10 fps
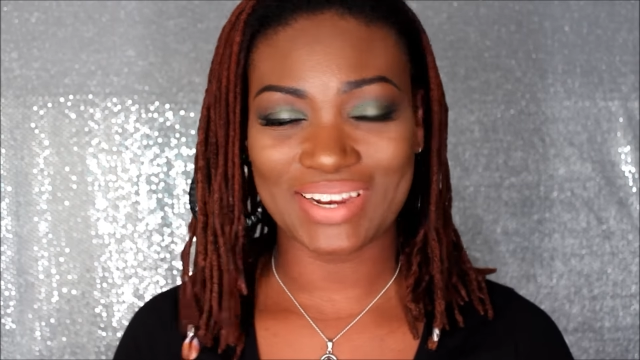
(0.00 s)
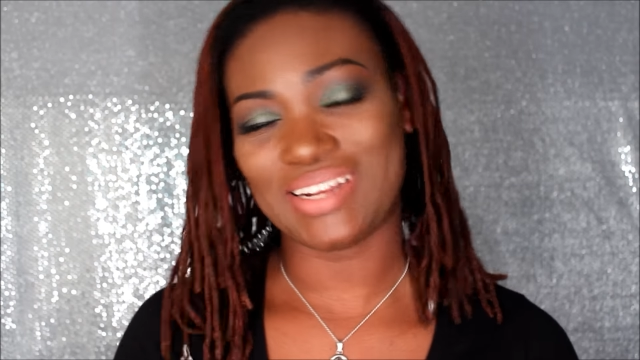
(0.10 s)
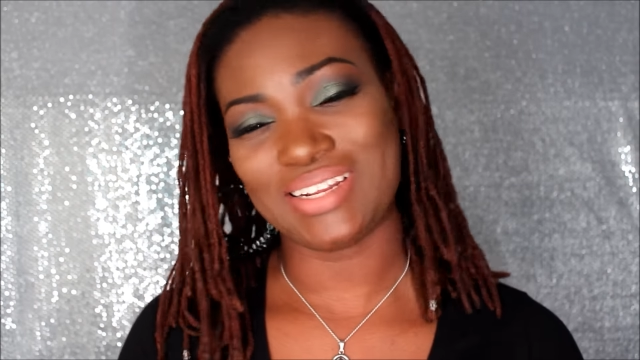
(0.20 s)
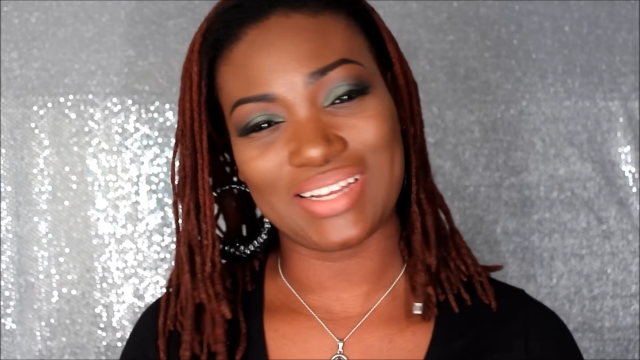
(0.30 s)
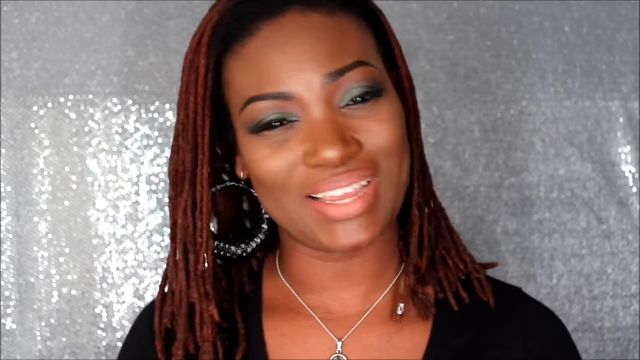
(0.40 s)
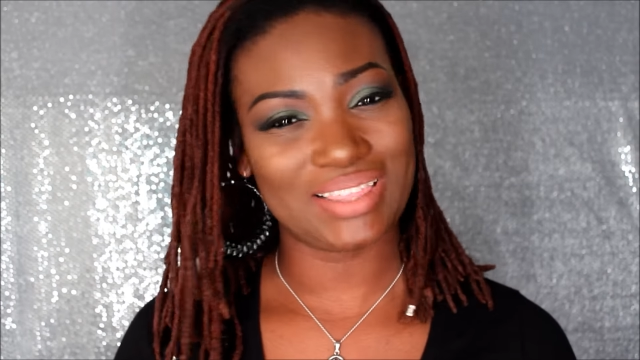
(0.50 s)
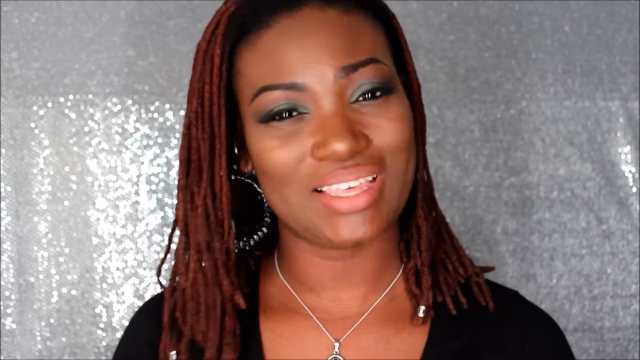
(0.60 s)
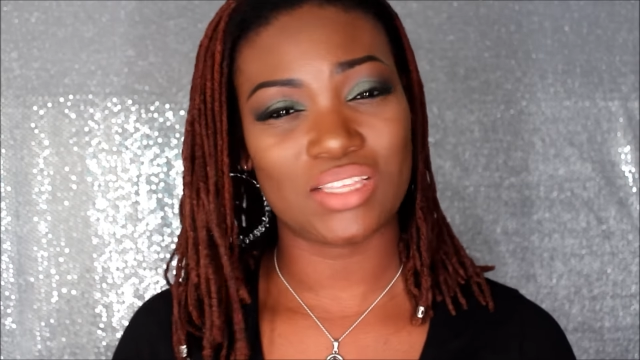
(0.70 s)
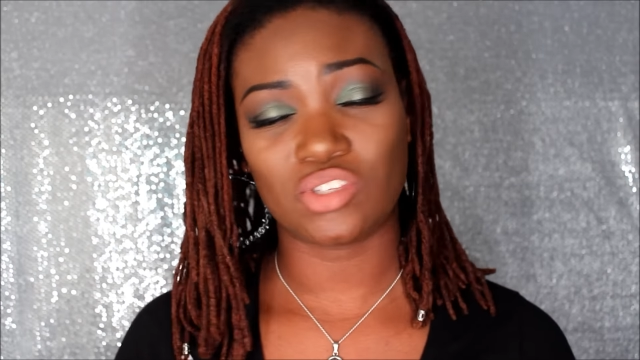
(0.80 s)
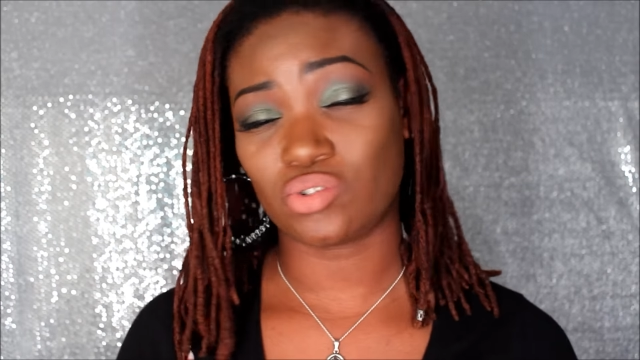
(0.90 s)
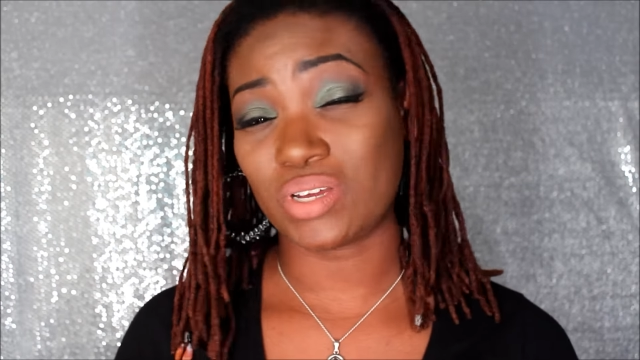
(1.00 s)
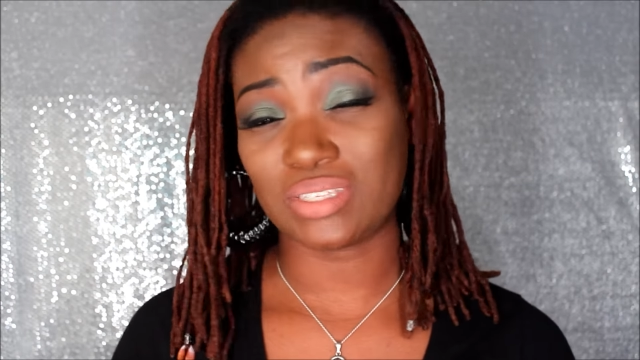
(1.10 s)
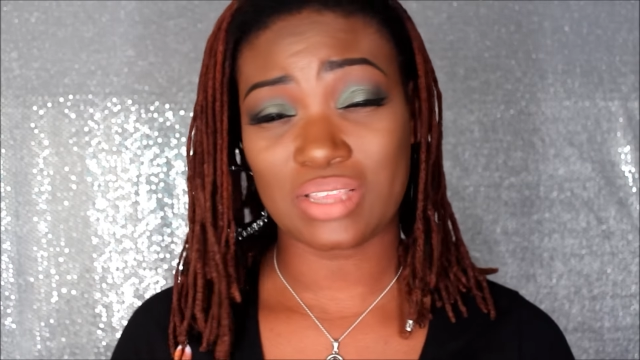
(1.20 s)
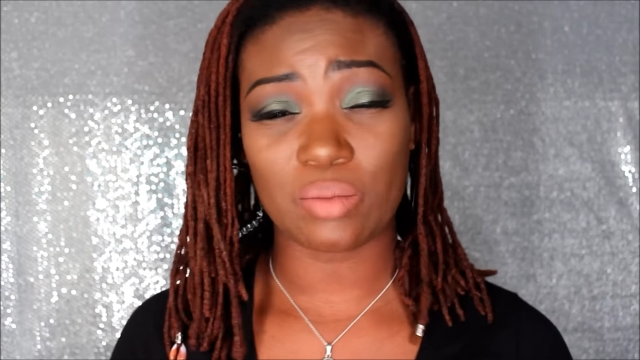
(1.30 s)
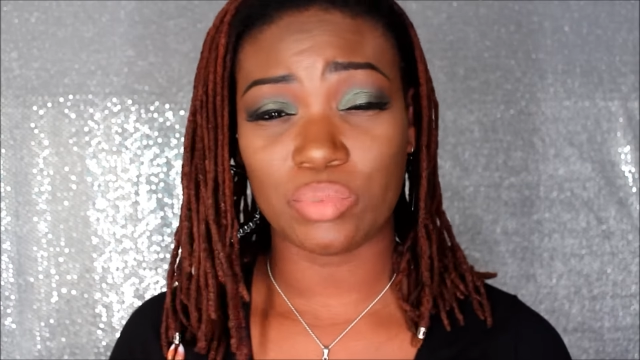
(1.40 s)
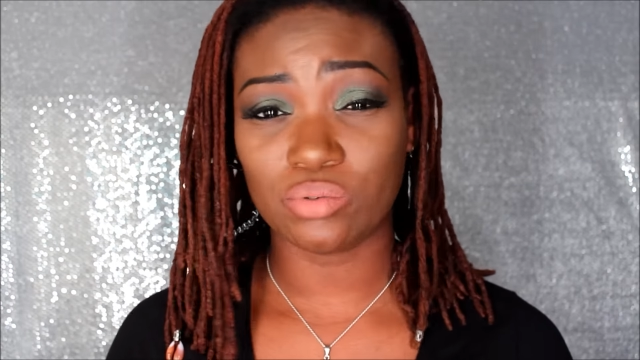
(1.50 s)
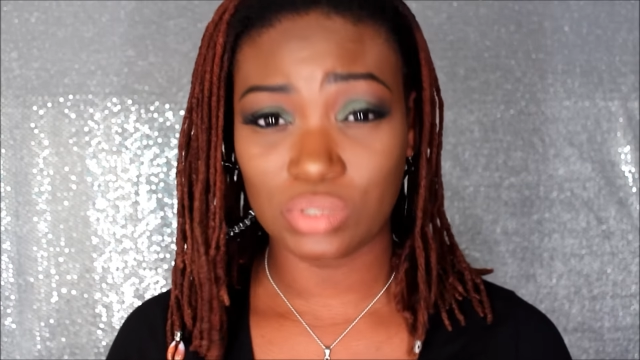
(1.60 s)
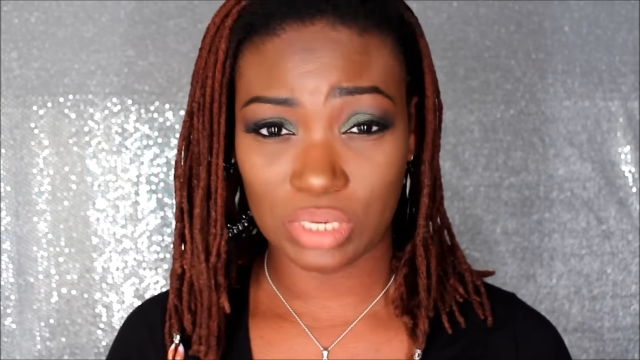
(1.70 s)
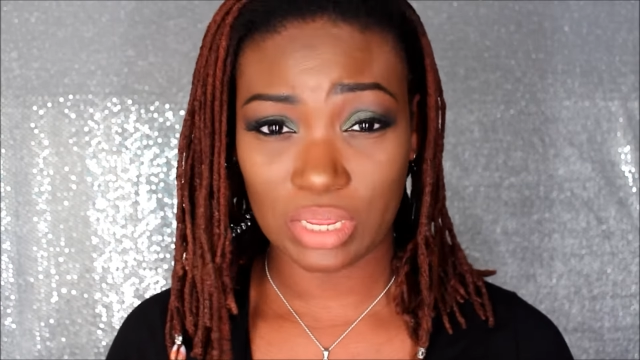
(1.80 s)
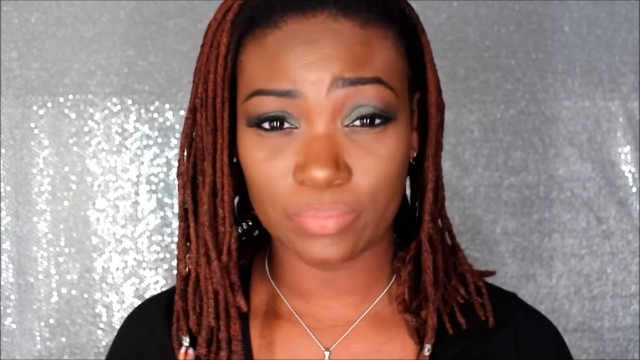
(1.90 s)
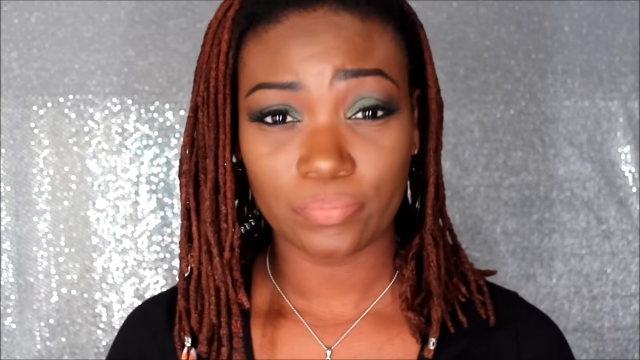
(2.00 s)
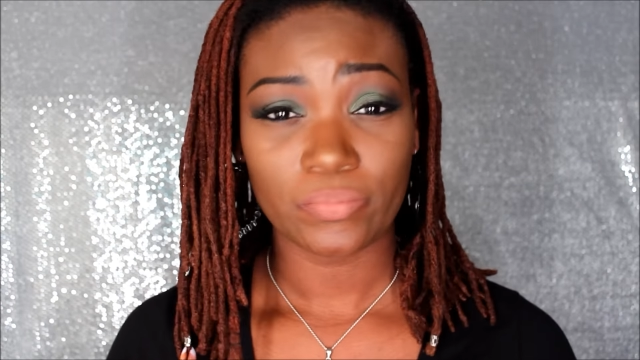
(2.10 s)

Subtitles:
and I didn't like that, so I stopped using it.